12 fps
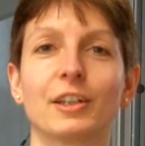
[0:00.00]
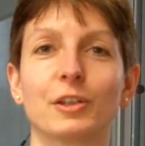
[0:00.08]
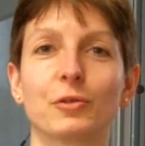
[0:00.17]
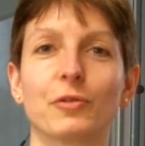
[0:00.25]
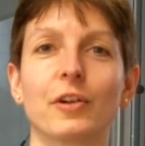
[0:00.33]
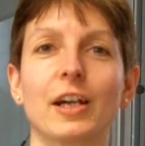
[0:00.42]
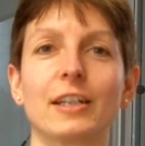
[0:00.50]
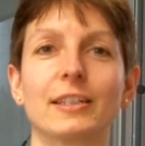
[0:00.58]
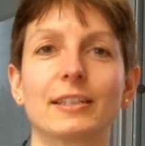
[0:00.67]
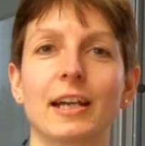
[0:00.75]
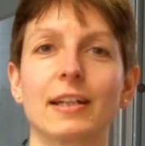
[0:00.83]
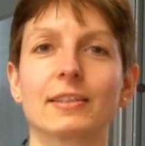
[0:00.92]
You'll find
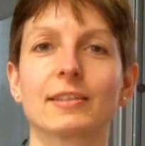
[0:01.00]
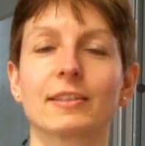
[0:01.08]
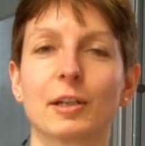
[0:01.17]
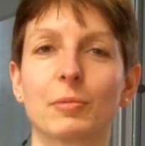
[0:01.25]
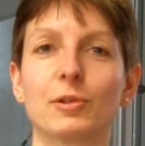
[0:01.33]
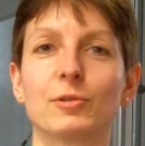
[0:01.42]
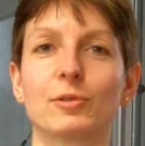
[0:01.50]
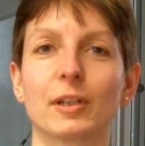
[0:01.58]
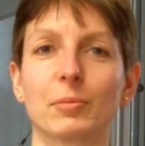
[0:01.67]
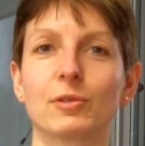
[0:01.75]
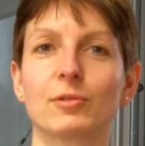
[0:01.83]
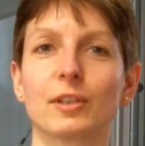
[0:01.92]
it at
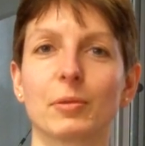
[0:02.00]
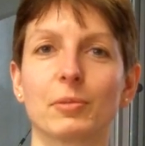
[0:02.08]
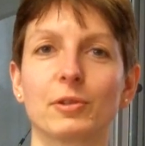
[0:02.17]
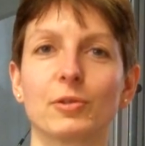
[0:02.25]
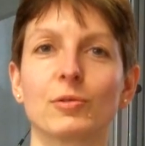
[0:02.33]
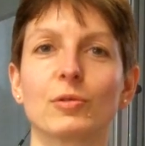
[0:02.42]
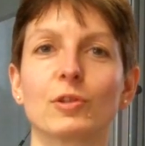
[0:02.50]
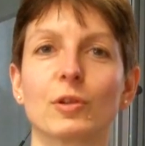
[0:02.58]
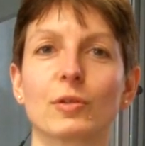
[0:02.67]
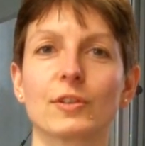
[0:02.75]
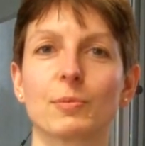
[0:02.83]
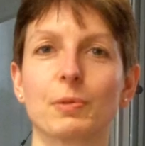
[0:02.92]

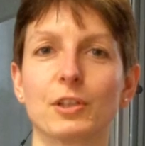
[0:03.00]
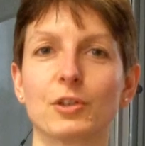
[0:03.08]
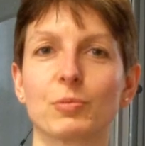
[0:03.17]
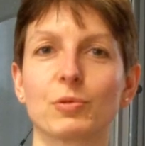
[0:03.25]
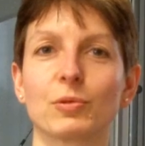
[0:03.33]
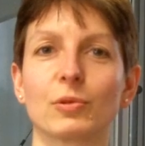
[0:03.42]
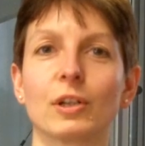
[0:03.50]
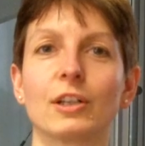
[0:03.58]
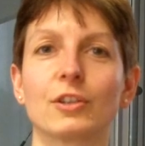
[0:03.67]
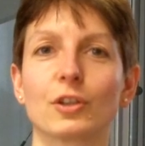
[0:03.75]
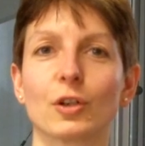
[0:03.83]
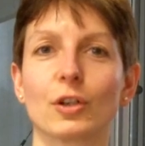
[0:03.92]

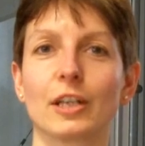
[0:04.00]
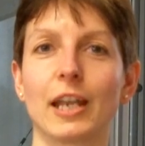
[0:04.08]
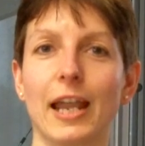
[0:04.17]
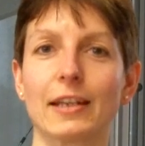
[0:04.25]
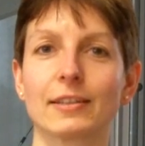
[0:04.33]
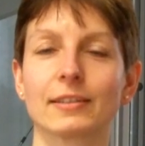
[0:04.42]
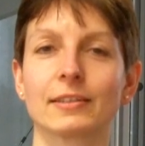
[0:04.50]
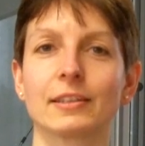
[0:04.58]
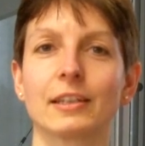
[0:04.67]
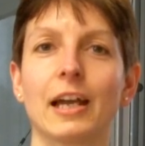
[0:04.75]
www.speechpool.net.